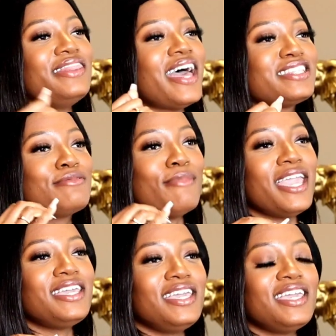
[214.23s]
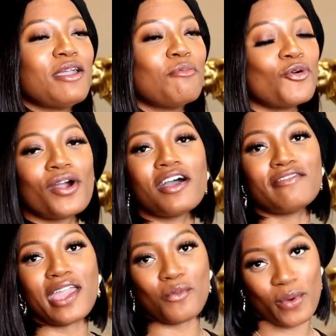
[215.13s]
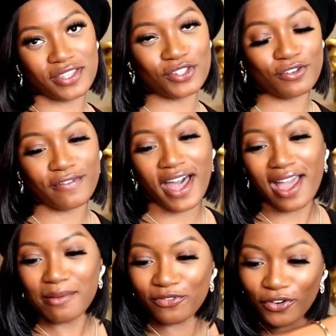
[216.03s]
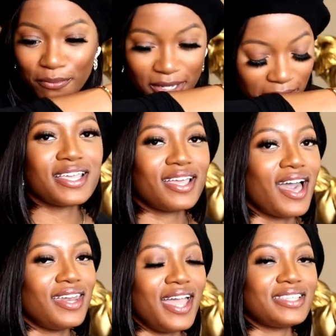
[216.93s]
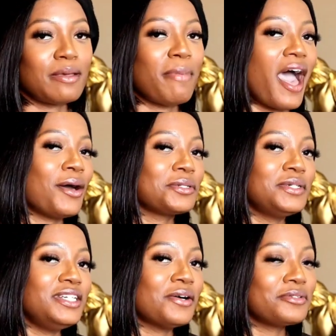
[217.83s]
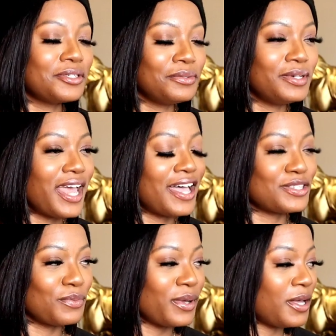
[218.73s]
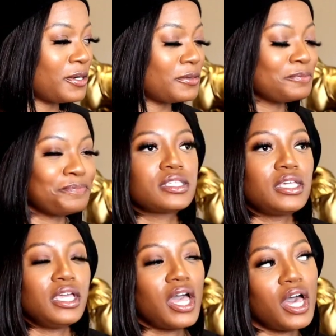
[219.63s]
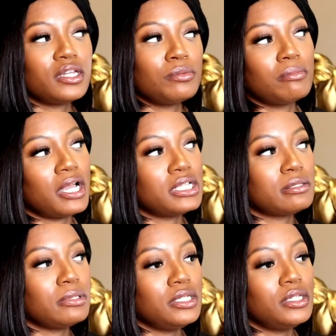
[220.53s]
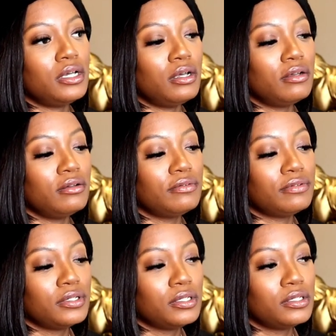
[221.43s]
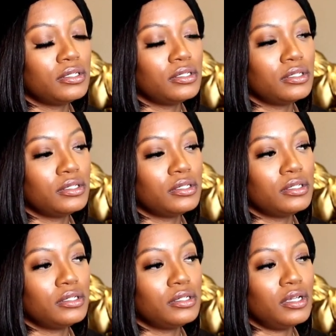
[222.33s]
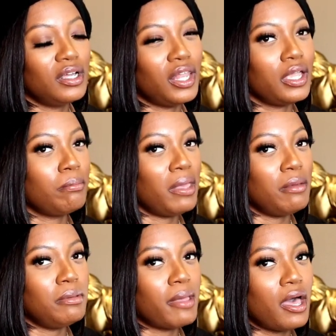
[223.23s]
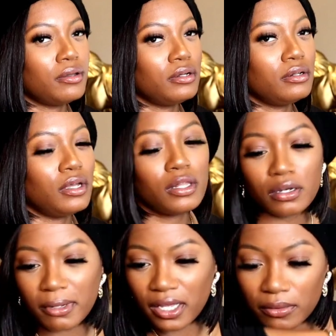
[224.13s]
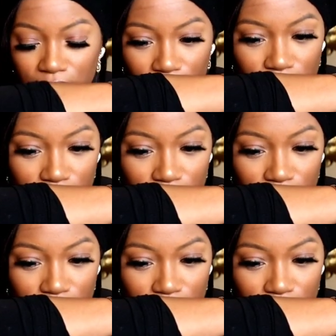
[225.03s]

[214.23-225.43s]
that's making it more of a winter vibe for me. It kind of has a powdery note to it as well. It kind of reminds me of like baby powder a little bit.